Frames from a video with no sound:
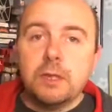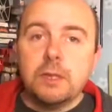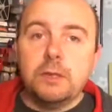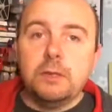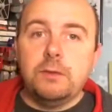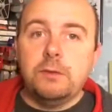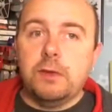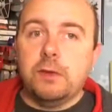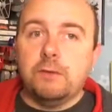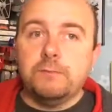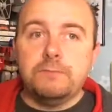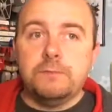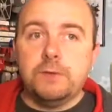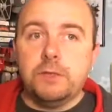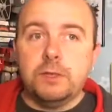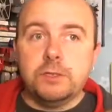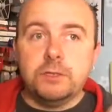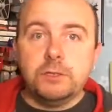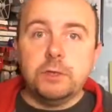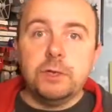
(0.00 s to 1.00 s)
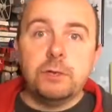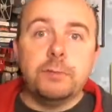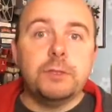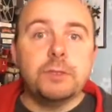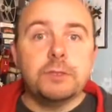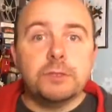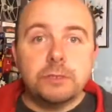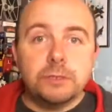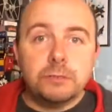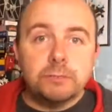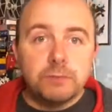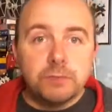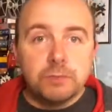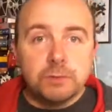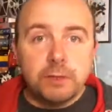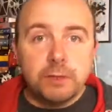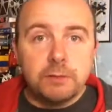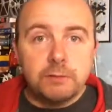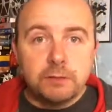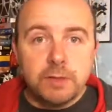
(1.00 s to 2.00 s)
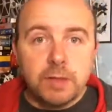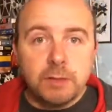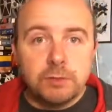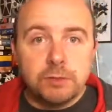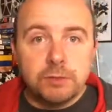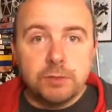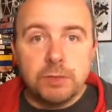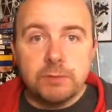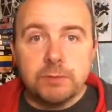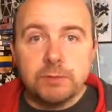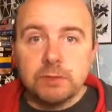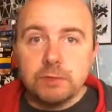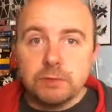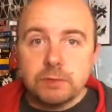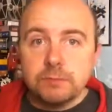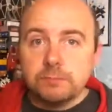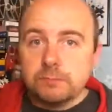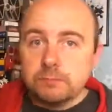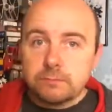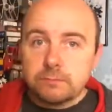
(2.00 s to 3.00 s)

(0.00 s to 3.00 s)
You have tournaments as well, game tournaments.